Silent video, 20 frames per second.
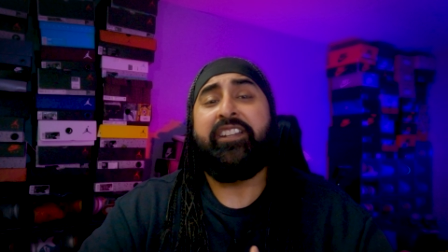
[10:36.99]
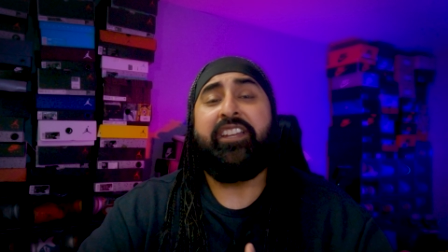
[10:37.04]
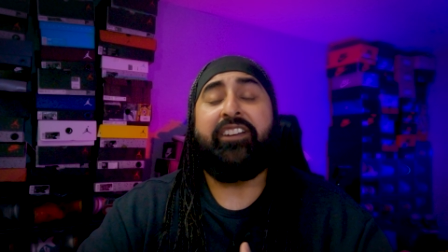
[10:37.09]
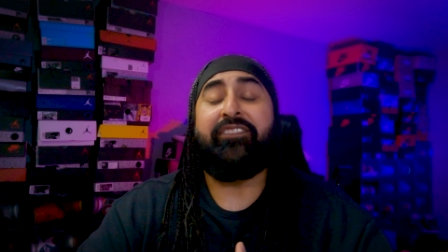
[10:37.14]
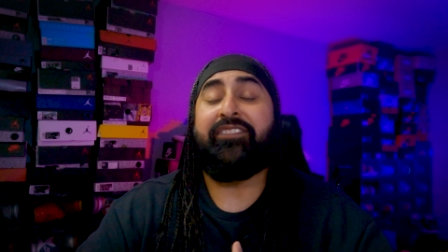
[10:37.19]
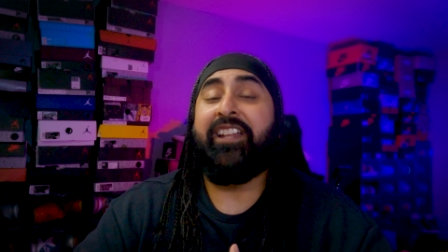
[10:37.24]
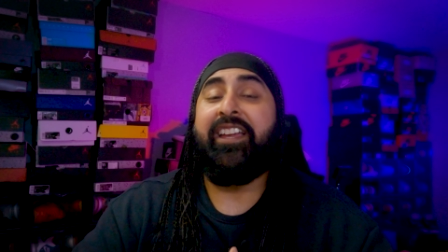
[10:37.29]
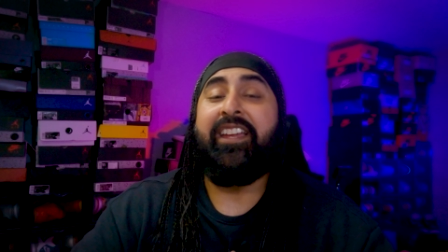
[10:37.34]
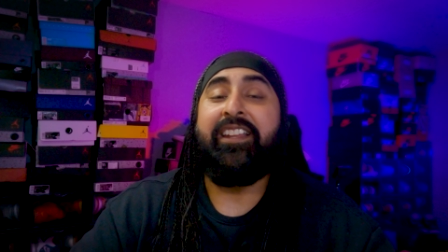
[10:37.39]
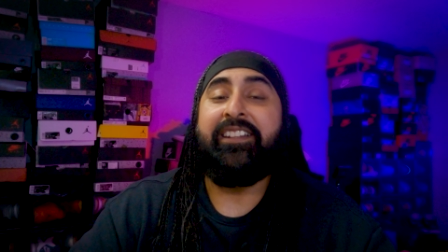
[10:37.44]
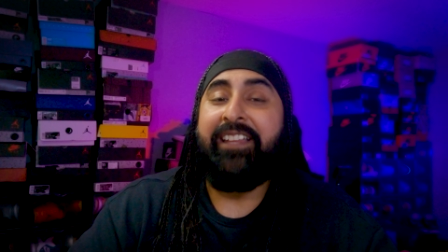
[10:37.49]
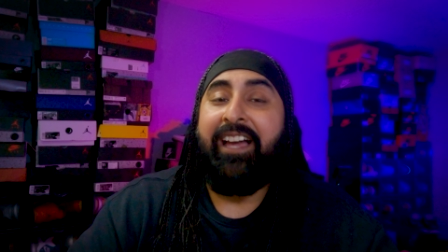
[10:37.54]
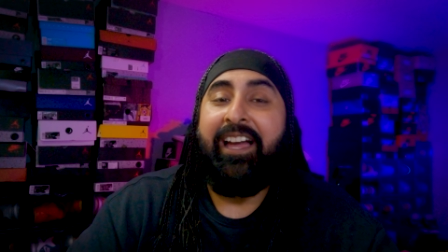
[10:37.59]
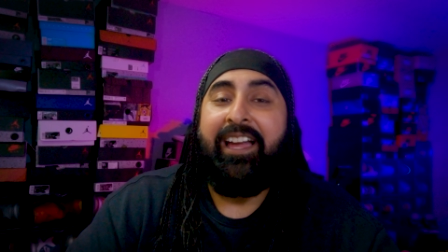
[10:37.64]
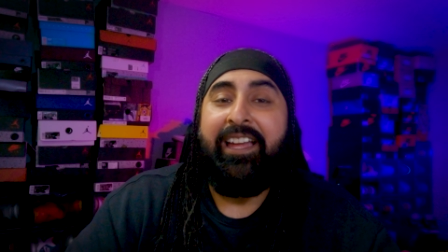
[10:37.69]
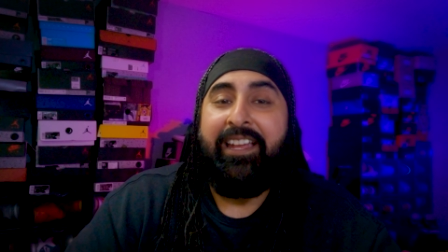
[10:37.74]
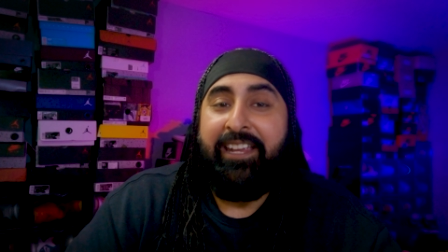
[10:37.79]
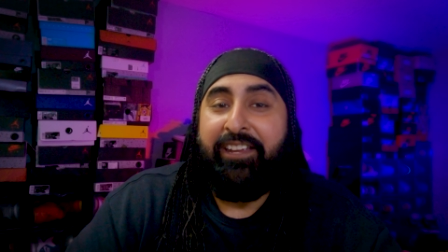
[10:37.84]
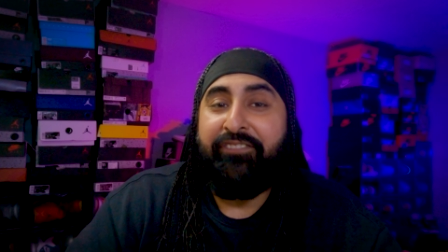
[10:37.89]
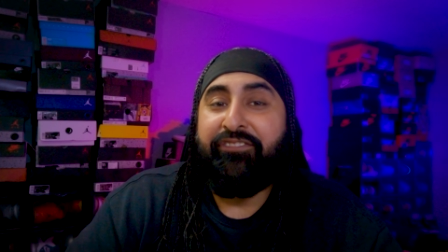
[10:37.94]
the other day
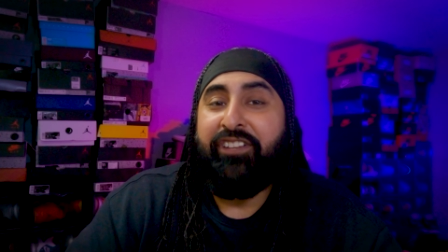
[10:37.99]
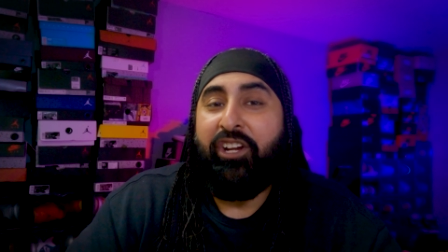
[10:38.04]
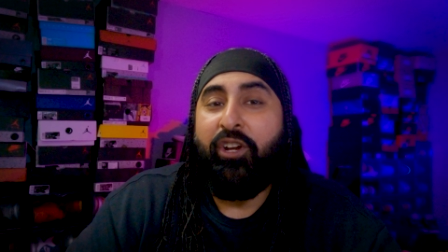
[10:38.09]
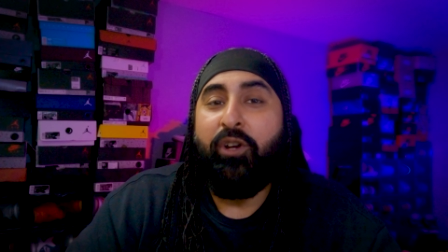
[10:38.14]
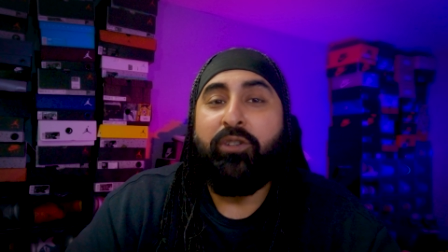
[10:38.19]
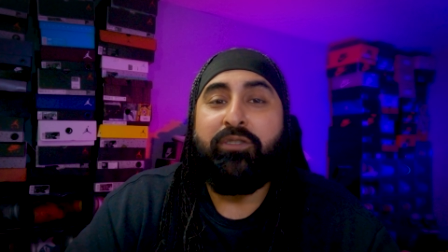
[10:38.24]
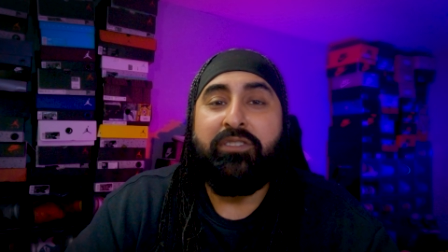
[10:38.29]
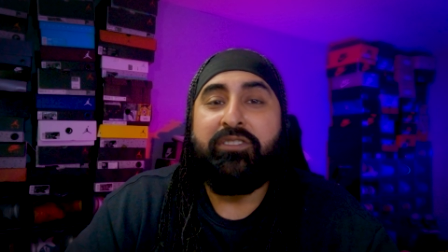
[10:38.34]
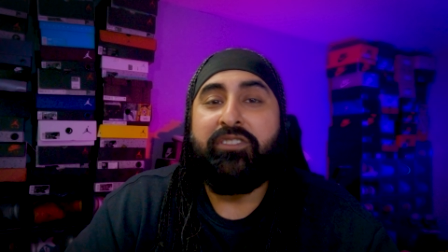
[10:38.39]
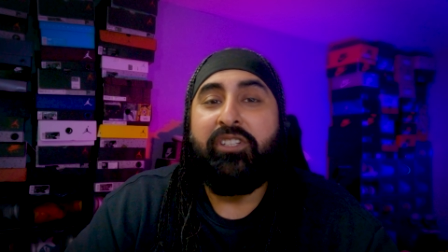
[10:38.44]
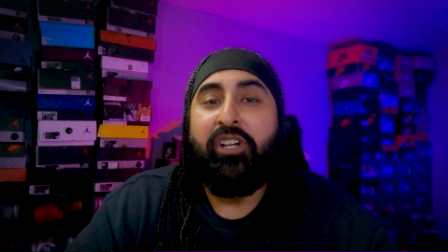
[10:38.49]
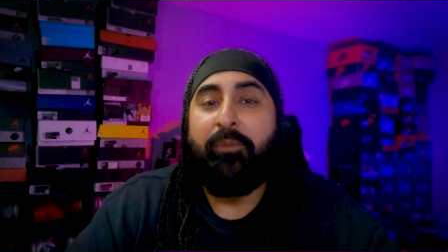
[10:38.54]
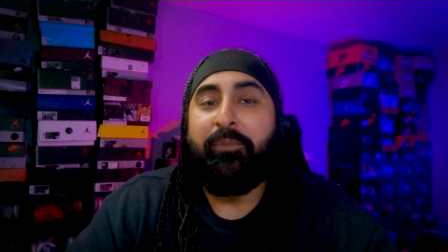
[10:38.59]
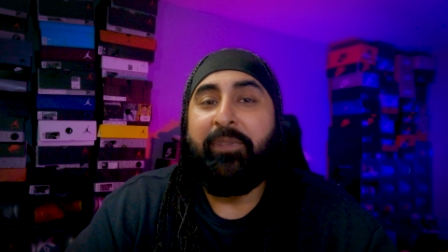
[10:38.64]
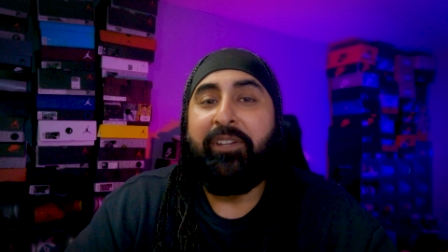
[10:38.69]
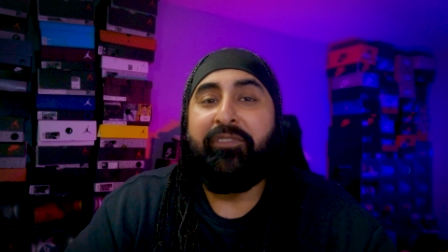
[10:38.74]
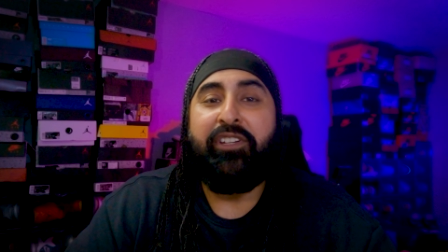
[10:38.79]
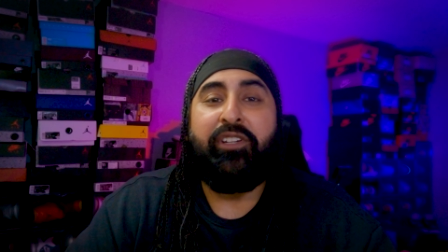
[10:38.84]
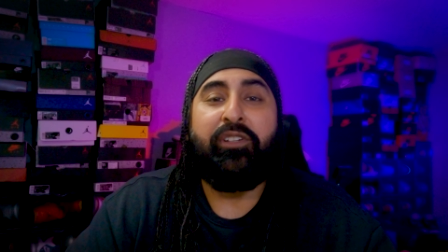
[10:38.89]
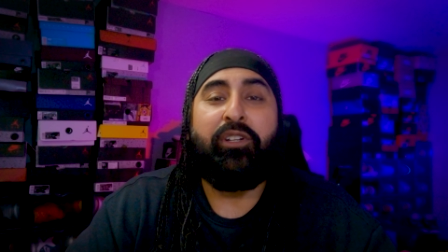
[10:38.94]
that if that goes on sale, I'm
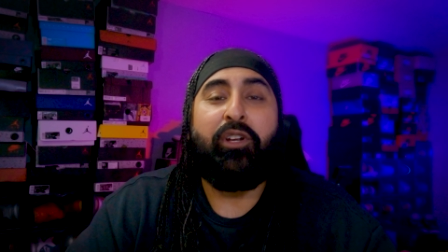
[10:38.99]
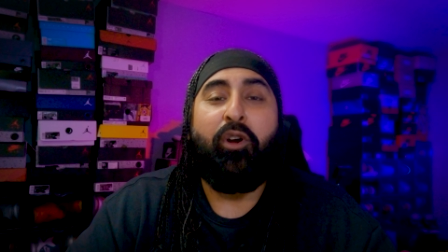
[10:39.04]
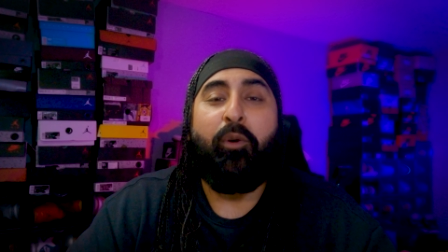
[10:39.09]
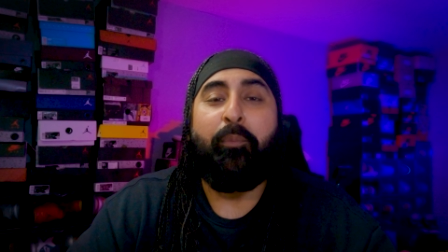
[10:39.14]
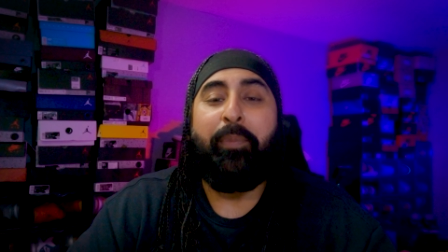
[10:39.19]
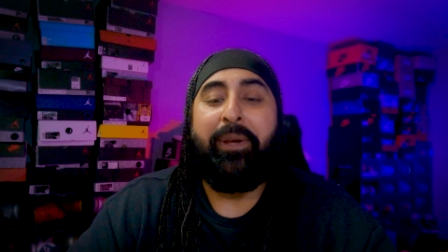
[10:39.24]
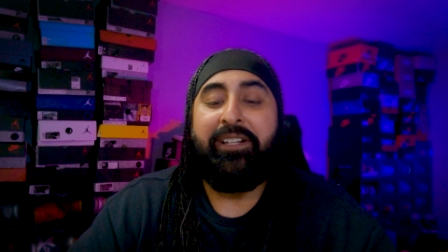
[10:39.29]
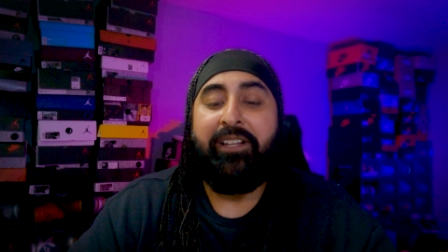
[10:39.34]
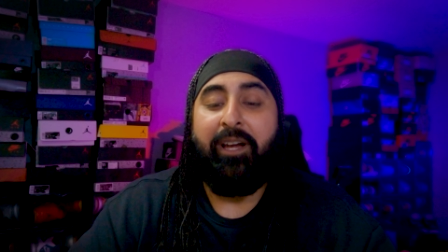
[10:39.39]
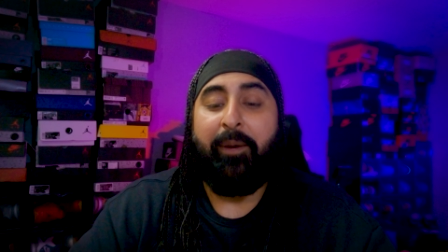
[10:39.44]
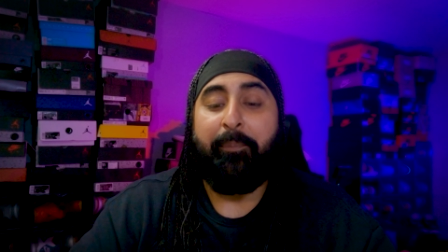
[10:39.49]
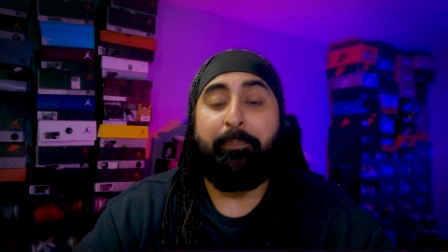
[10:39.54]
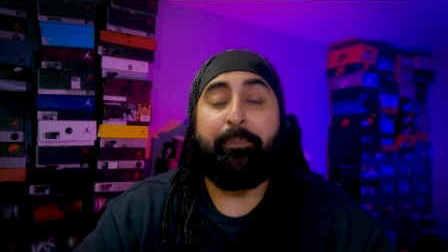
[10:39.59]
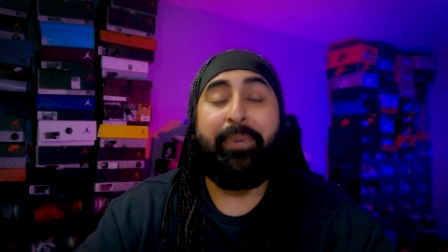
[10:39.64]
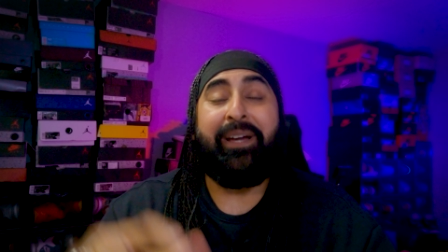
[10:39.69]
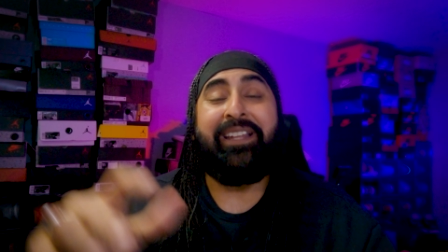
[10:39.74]
definitely going to go and pick that up.